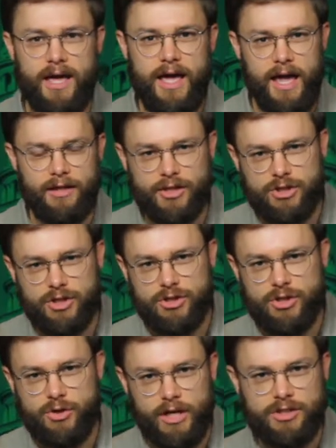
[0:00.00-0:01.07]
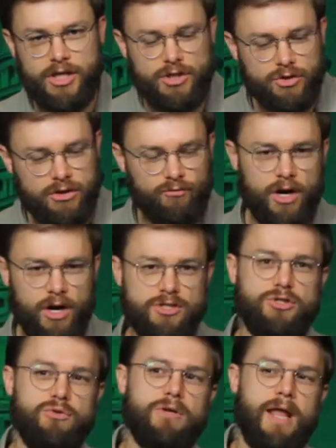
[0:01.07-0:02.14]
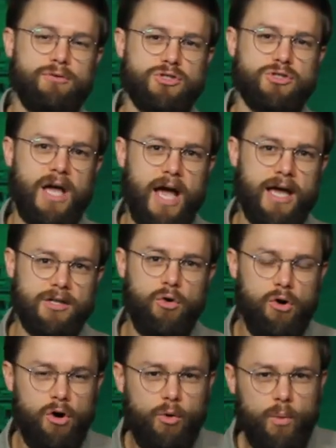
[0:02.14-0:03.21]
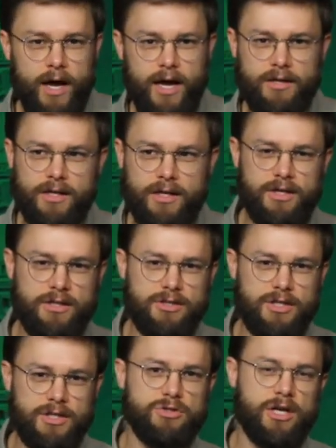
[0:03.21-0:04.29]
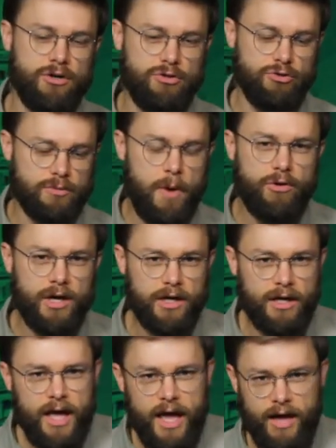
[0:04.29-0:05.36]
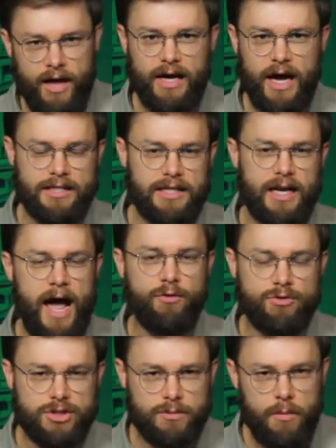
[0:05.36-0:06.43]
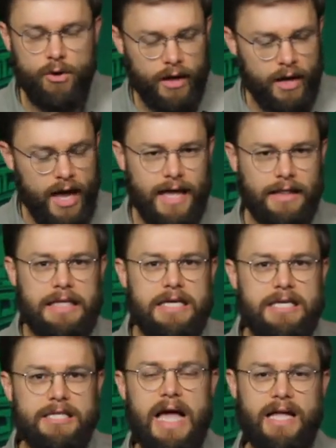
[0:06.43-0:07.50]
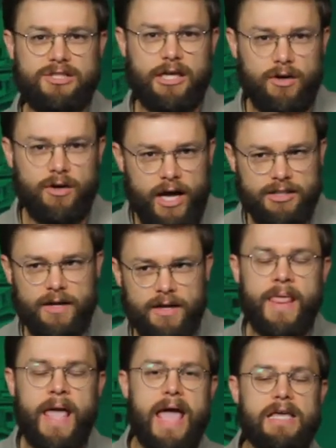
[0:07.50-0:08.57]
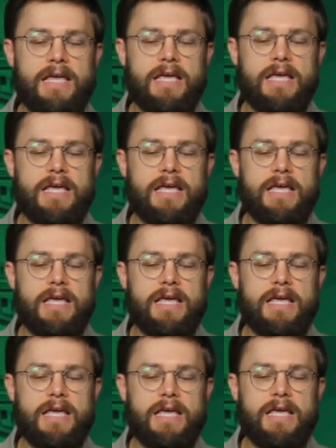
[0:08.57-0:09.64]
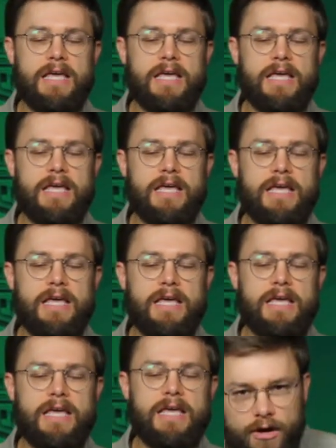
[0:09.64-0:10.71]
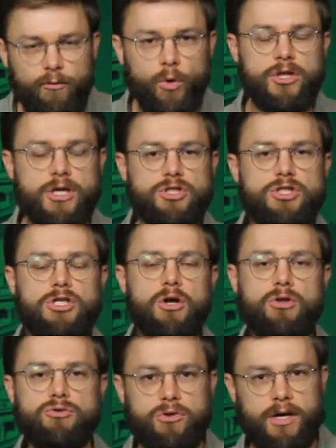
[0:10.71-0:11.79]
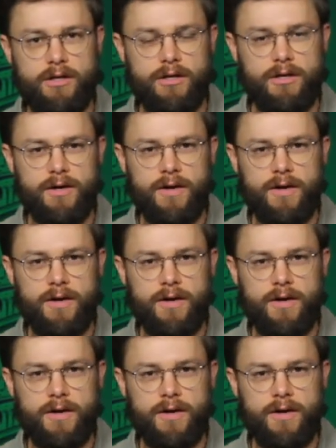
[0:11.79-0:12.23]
and listened to a teacher confront a student outside in the hallway and the, the teacher said are you smoking and the guy said I don't smoke at least not cigarettes and he wasn't doing his part for the children